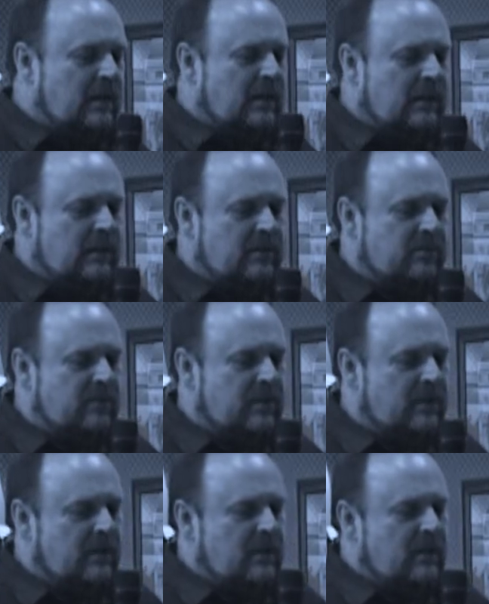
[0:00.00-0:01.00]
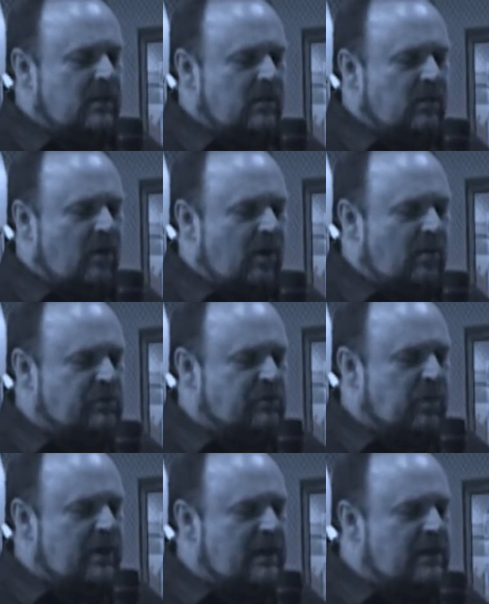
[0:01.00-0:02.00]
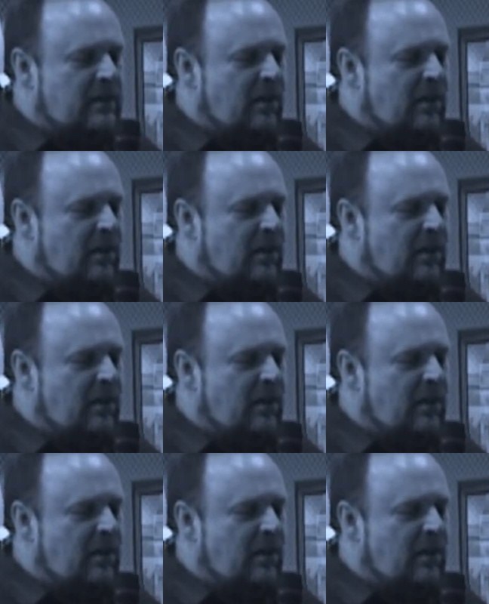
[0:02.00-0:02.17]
I was bringing the